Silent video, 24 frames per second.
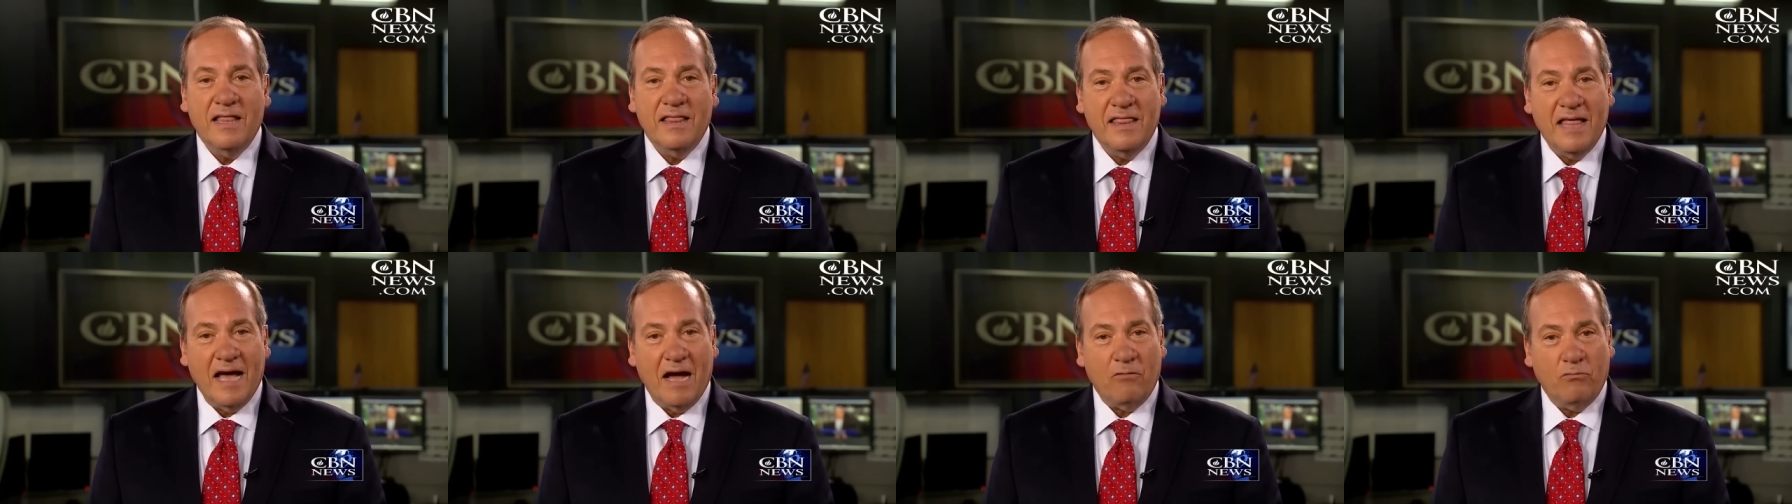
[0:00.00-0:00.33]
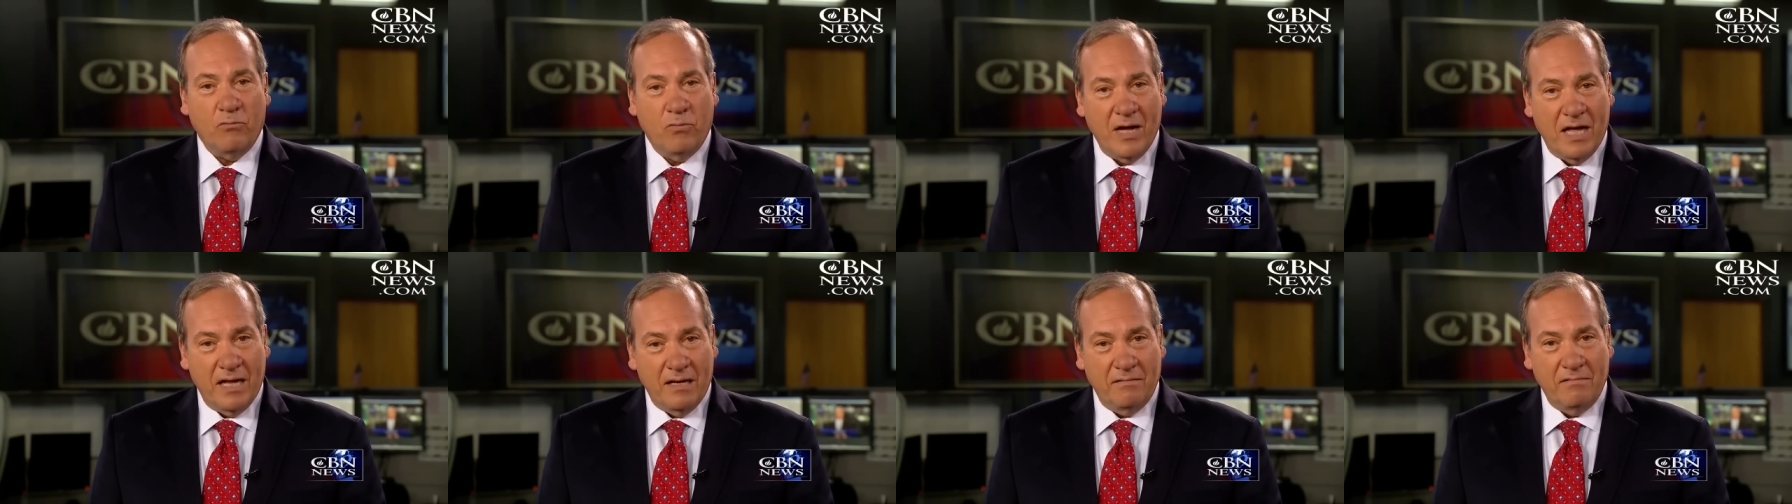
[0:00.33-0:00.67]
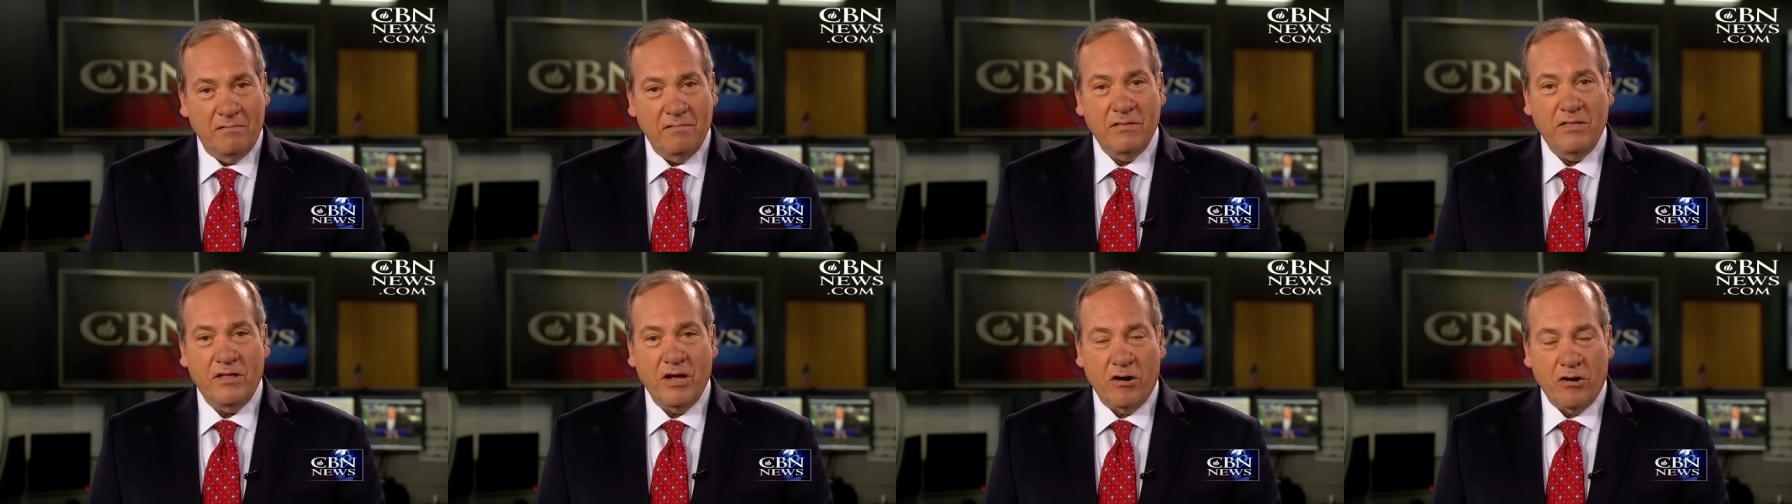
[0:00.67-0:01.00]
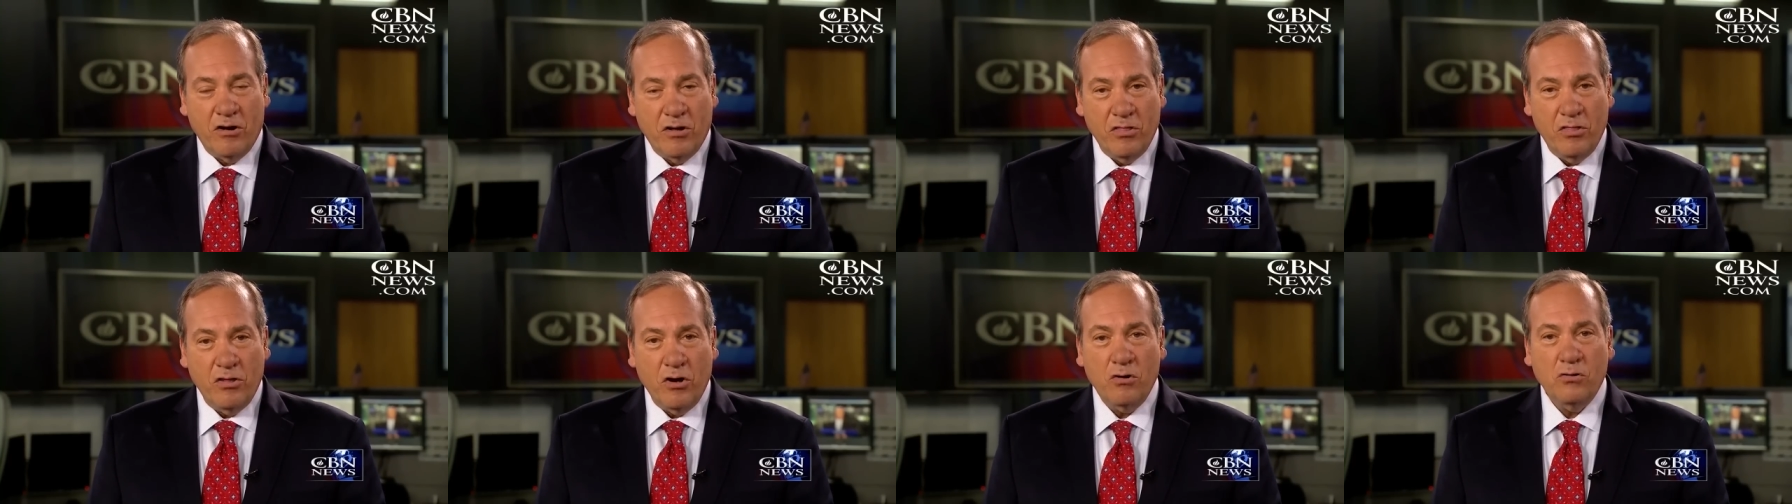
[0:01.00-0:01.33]
that when
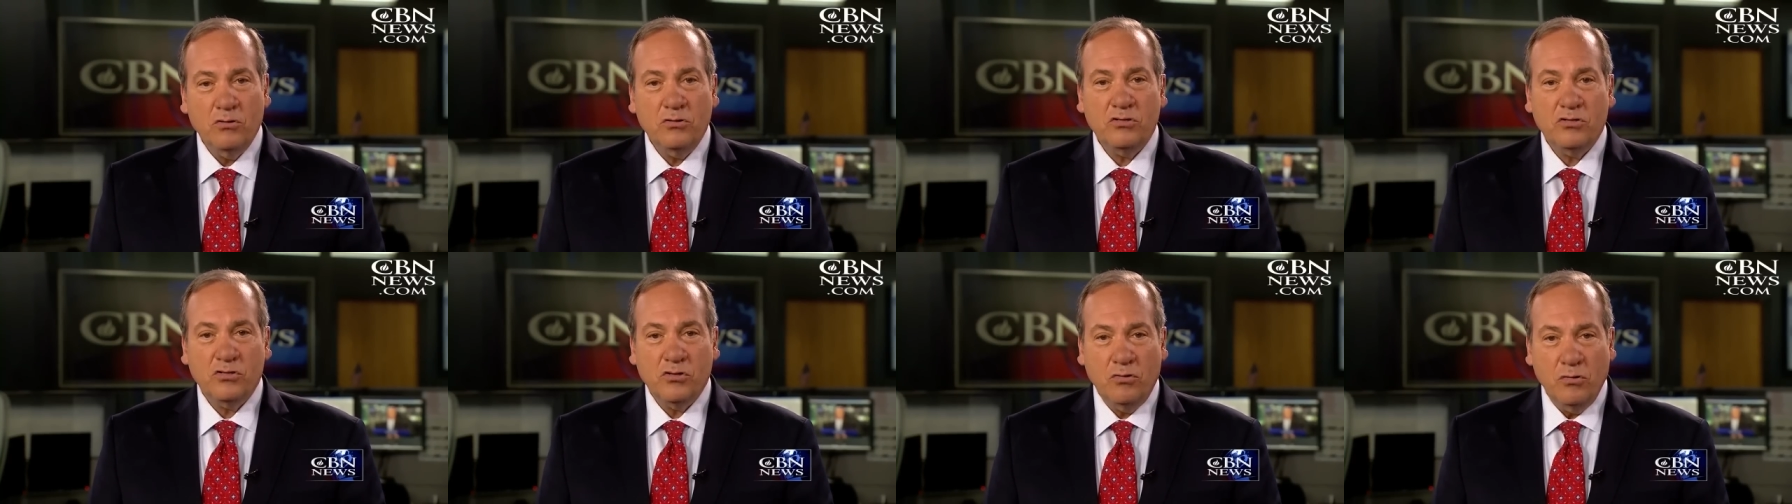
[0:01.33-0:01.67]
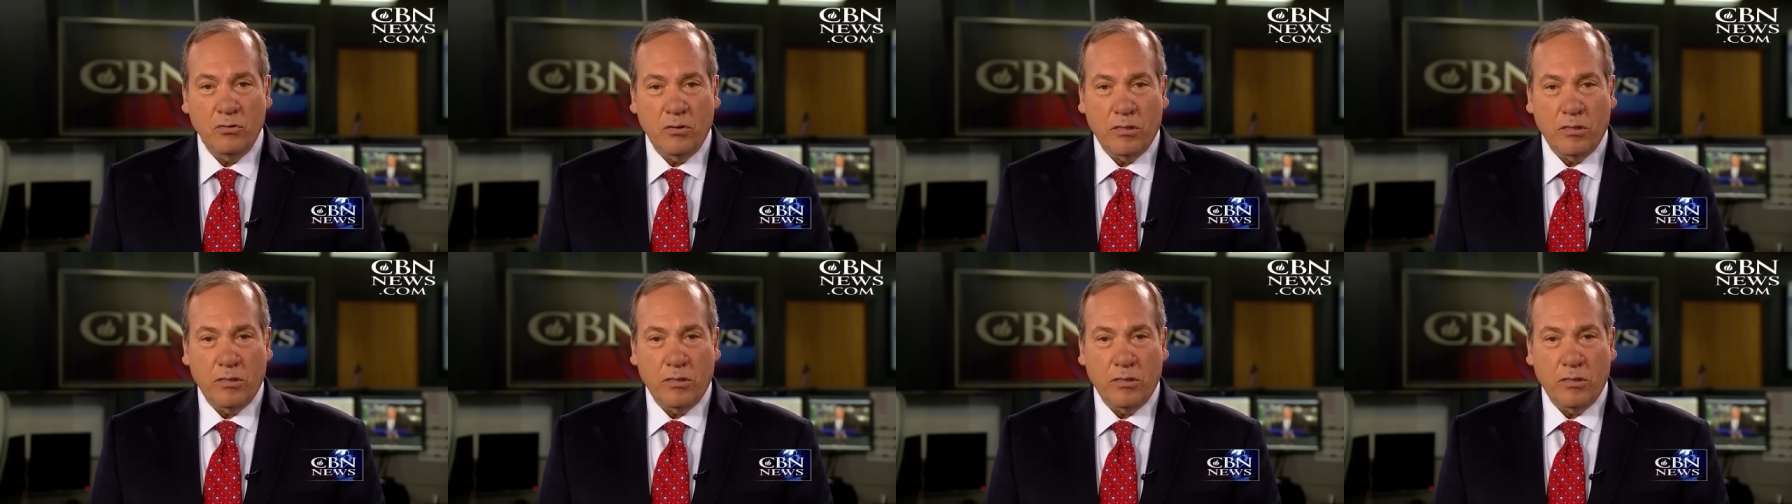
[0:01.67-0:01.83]
there are those